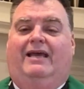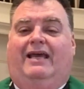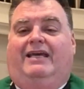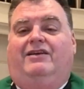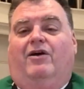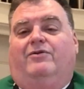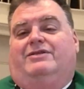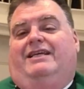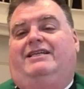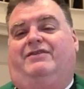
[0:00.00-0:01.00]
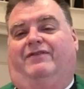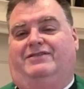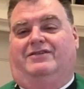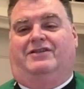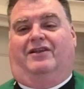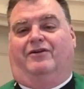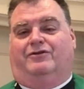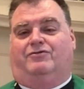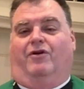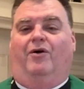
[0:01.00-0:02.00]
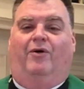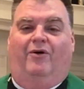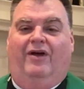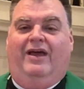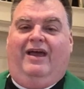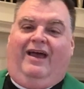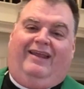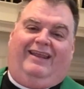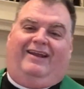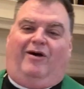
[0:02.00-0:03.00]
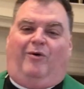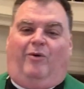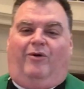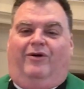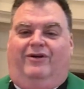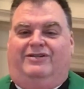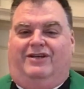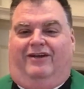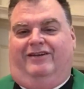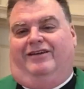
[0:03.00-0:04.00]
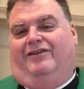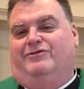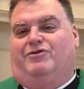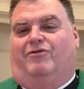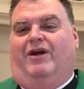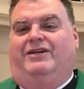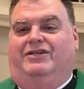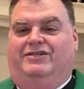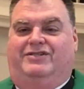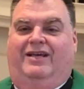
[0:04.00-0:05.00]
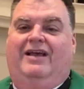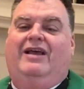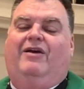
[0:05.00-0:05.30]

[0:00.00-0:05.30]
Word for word: He knows in each of us there's a little troll that hoards on those grudges.